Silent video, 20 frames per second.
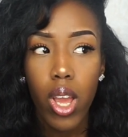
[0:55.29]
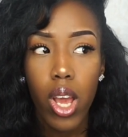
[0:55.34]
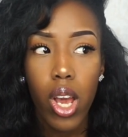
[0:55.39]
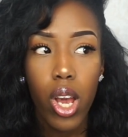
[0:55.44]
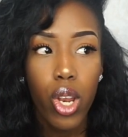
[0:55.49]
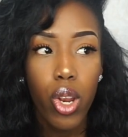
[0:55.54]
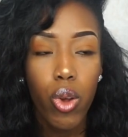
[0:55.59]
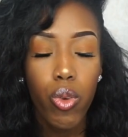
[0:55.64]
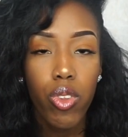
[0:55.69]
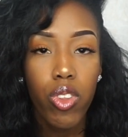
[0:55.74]

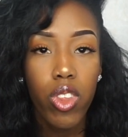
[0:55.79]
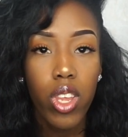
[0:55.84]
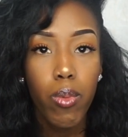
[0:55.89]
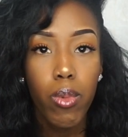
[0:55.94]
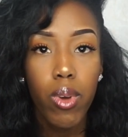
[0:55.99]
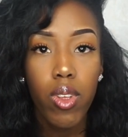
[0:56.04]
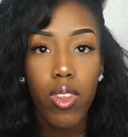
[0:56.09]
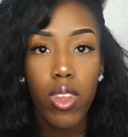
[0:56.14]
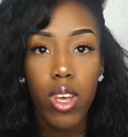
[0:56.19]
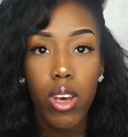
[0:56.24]
I don't see
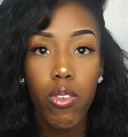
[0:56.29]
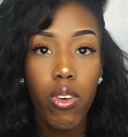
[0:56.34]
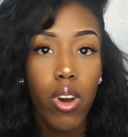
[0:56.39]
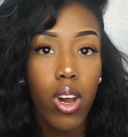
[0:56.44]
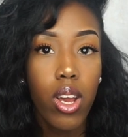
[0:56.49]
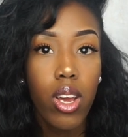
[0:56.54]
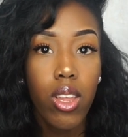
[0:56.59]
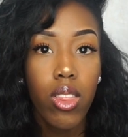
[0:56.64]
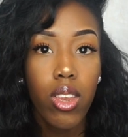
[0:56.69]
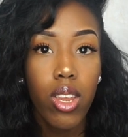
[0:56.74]
myself
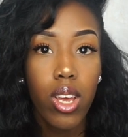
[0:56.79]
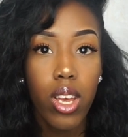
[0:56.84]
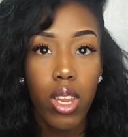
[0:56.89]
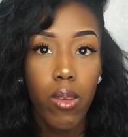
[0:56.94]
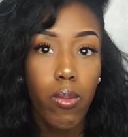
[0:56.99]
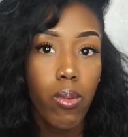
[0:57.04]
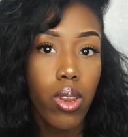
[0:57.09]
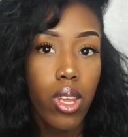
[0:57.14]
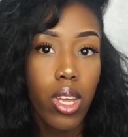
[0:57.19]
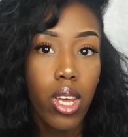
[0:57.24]
higher than
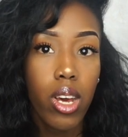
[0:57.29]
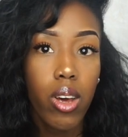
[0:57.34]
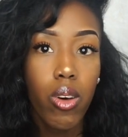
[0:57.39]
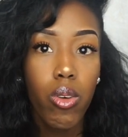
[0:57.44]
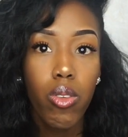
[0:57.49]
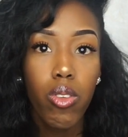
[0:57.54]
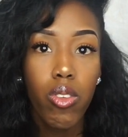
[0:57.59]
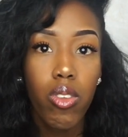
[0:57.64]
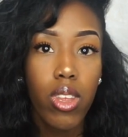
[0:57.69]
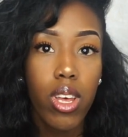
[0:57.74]
anybody
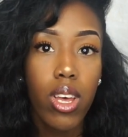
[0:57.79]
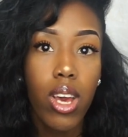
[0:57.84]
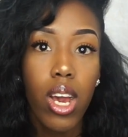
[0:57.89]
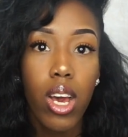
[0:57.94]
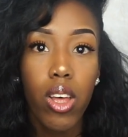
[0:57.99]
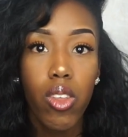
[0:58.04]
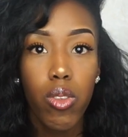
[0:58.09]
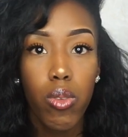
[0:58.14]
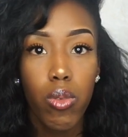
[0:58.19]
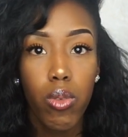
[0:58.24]
else that
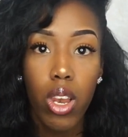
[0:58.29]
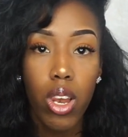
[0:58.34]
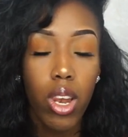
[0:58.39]
has